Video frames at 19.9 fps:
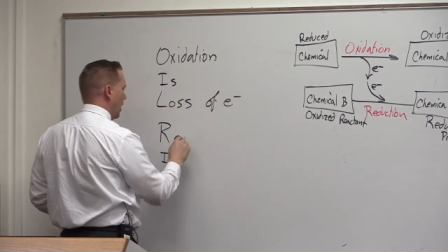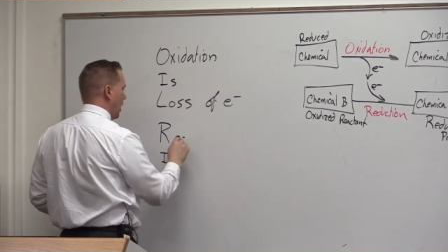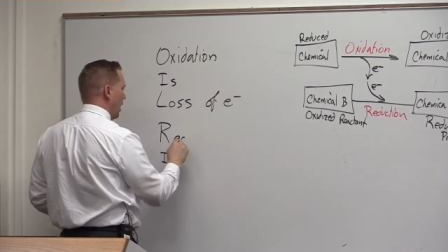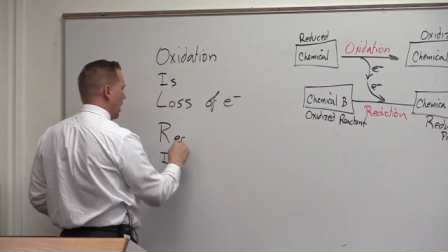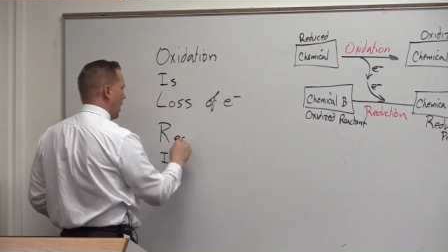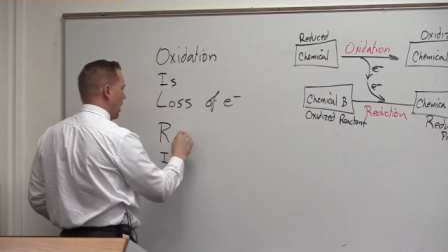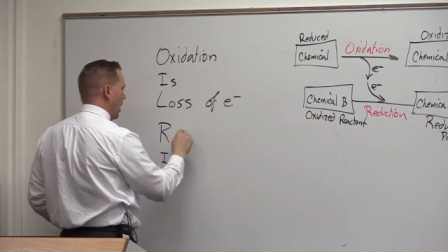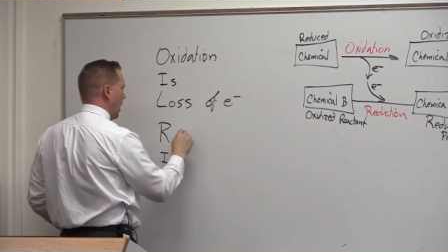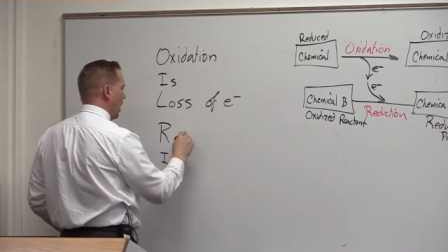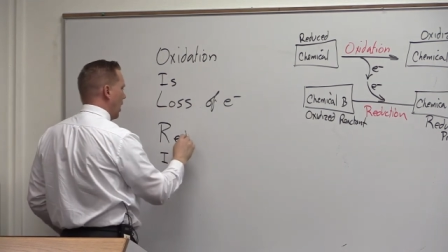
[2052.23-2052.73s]

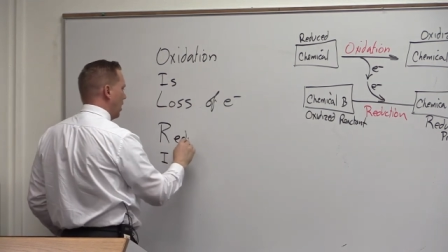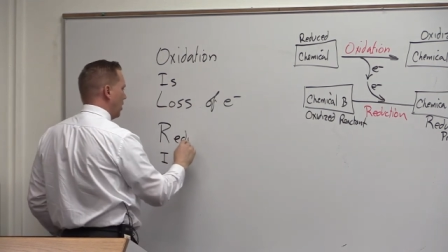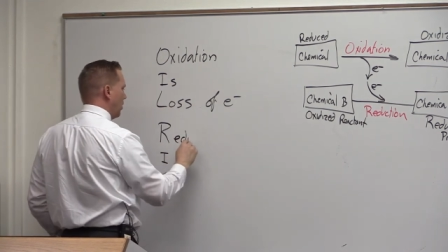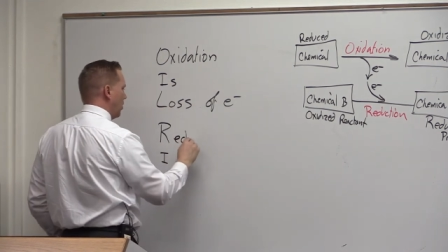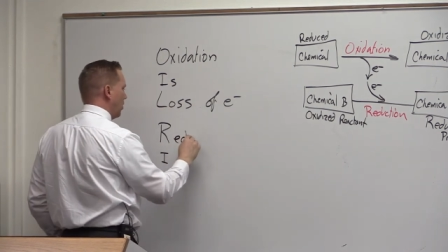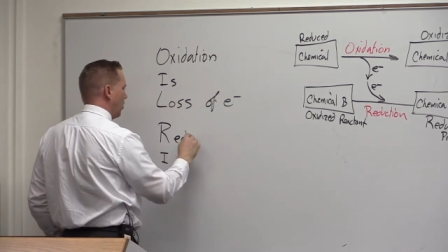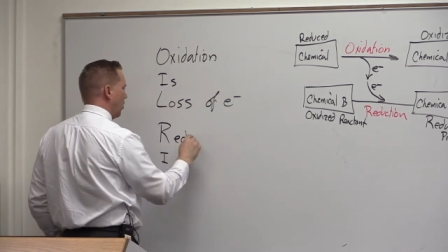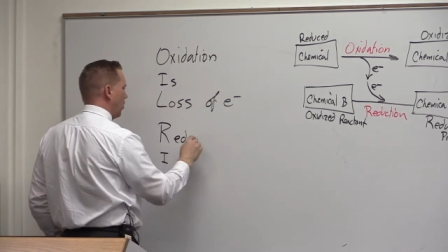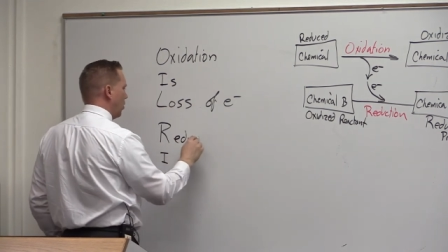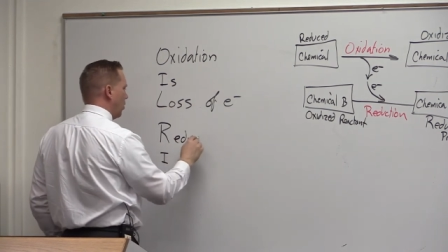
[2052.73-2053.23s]

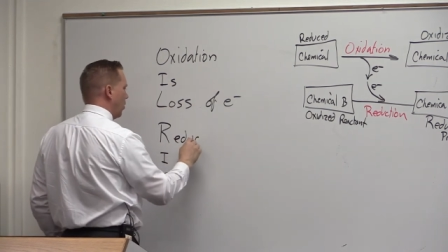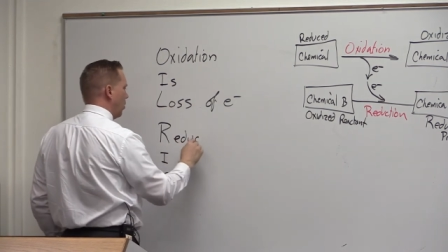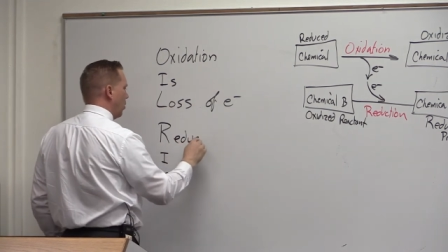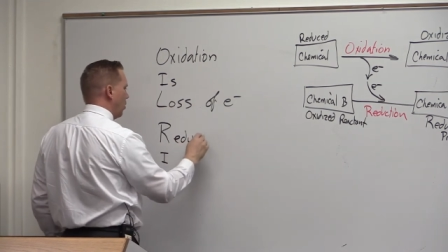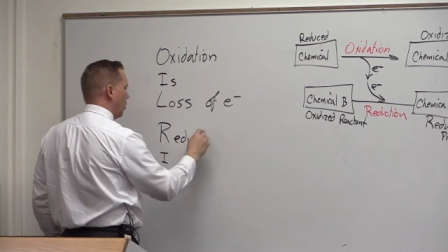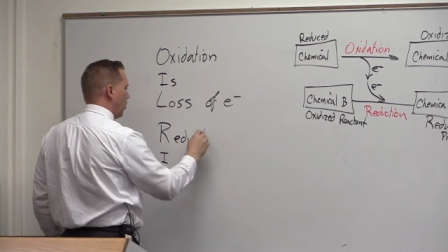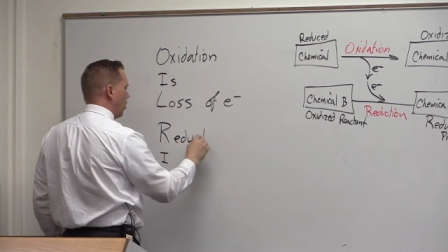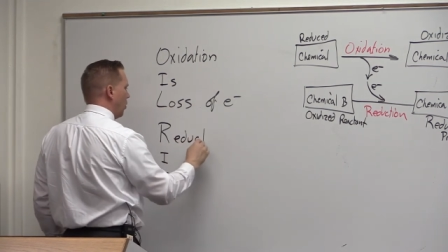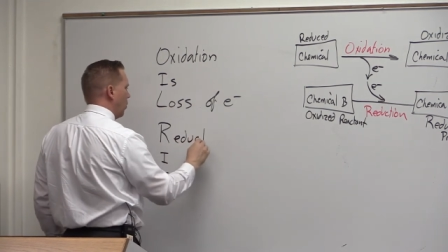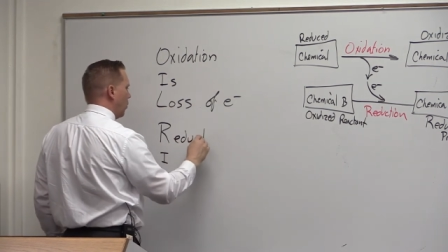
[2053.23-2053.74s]
and
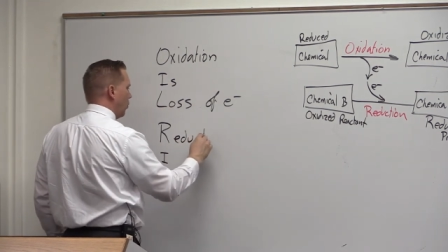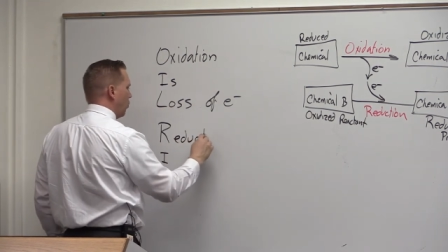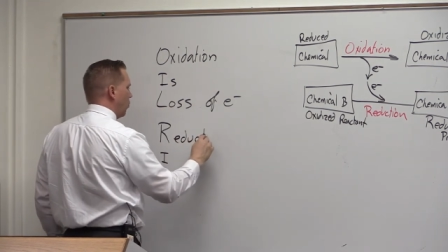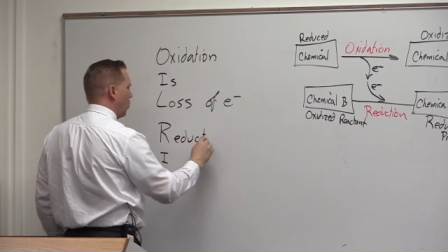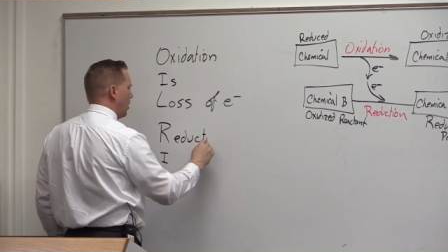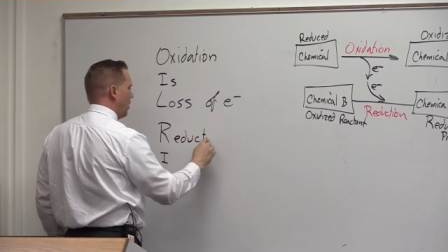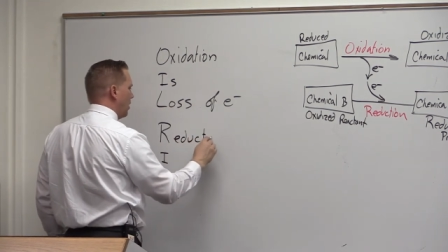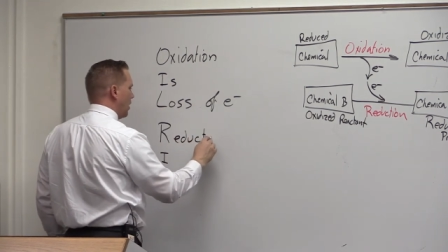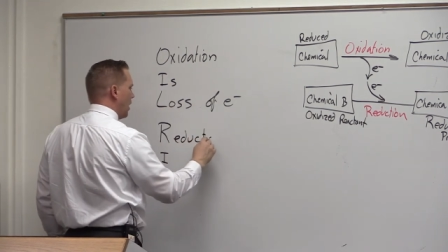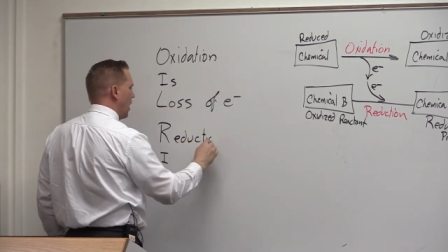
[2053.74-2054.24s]

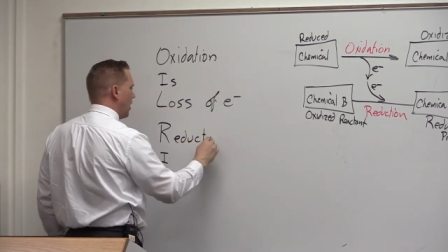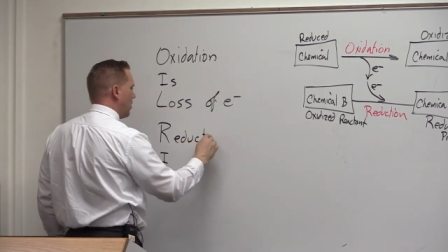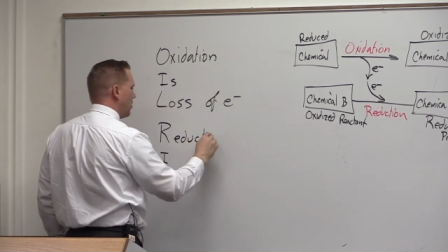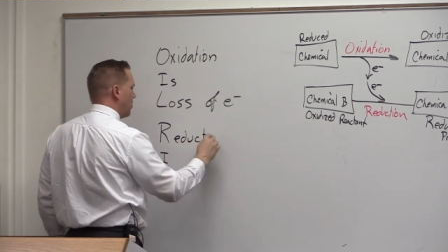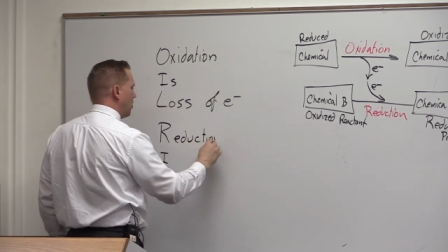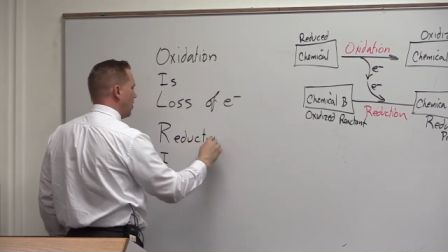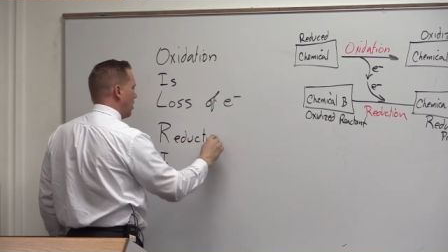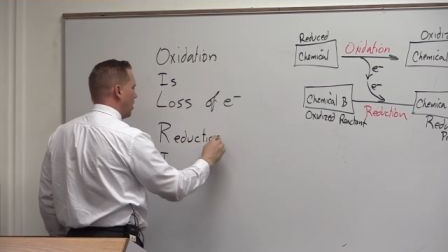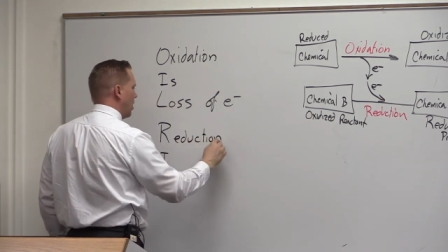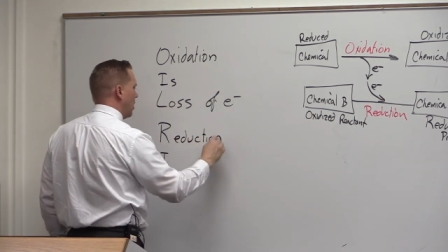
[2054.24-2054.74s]

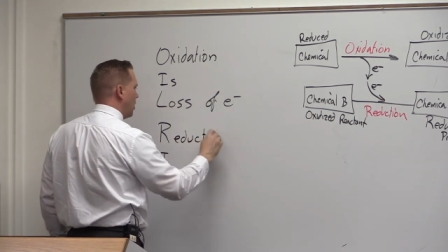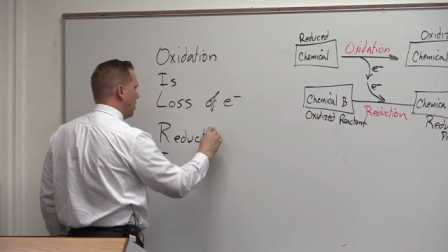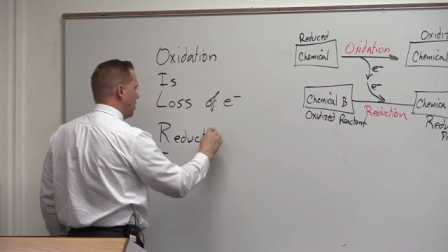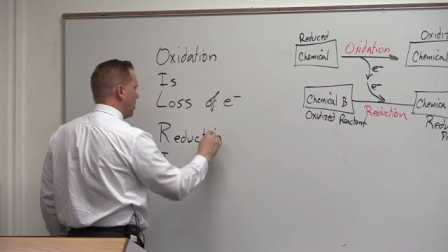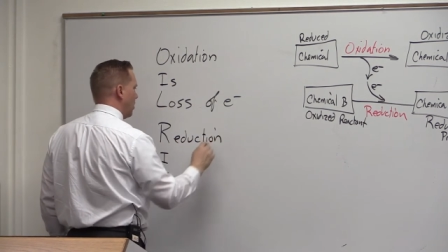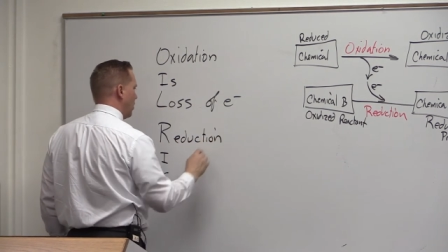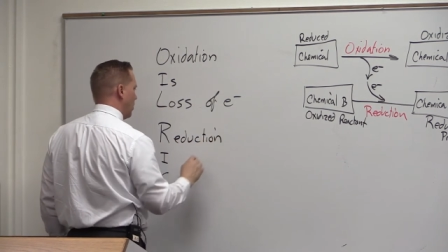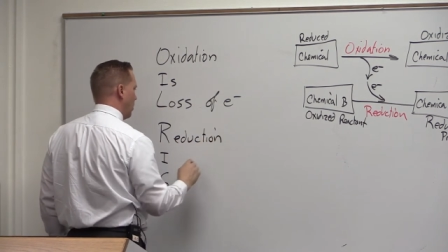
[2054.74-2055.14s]
reduction